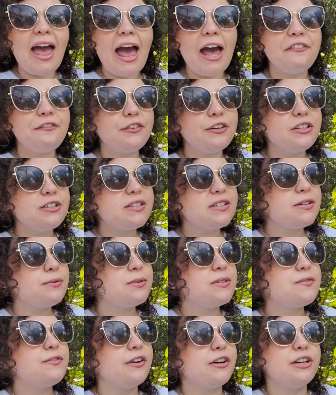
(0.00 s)
At first it
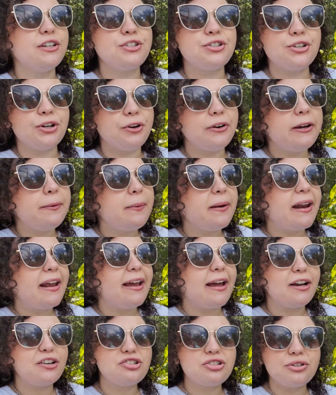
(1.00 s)
was very sugary, but I
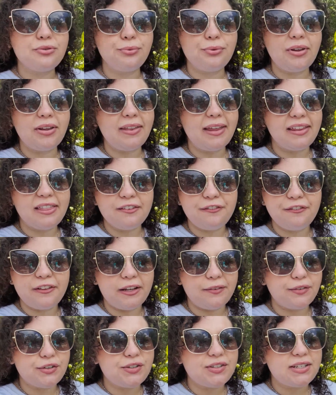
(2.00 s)
actually really like the
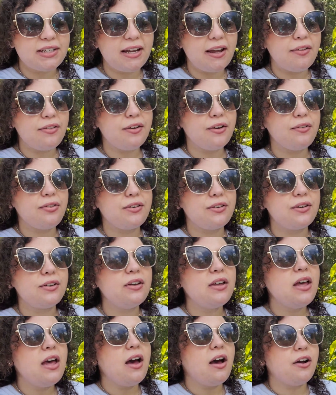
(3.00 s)
flavors together. The
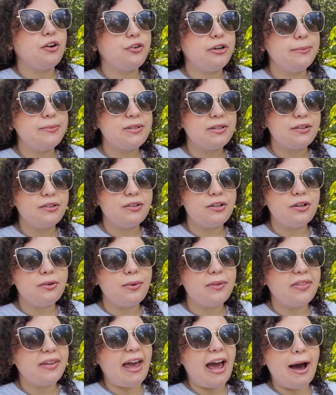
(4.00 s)
creamsicle
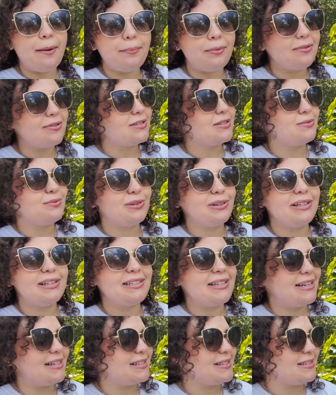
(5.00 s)
with the apple, it's really
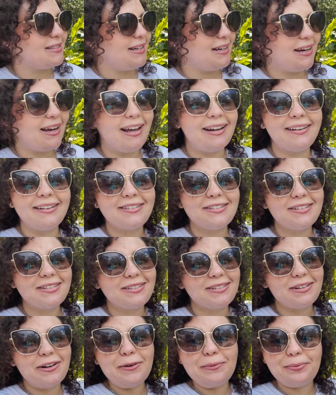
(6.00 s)
tasty, and it's
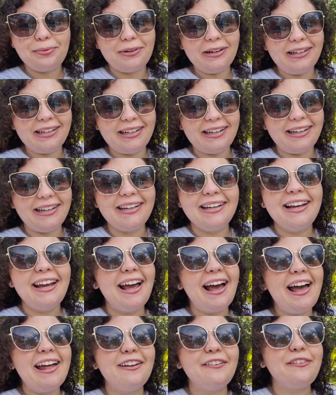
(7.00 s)
just so pretty,
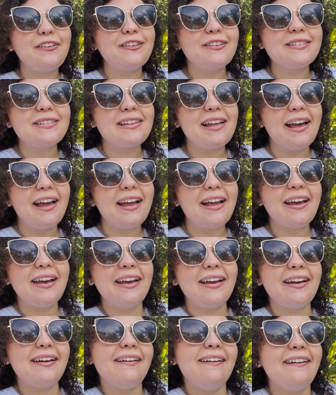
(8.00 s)
and it feels like
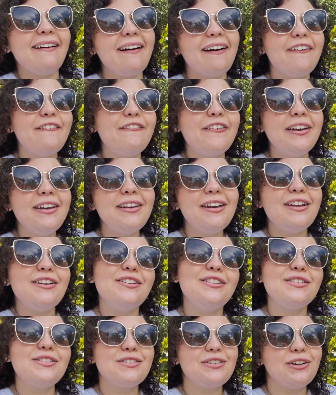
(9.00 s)
a fun
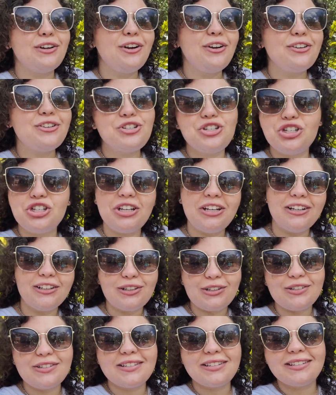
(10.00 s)
dessert
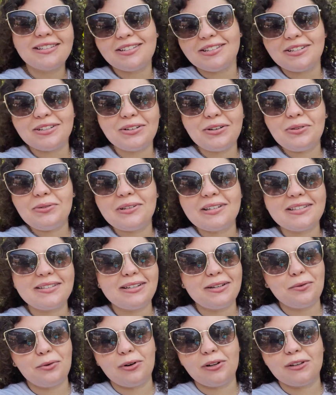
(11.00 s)
cheers to
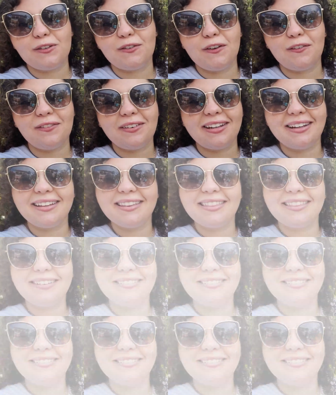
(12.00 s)
Disney World's fiftieth.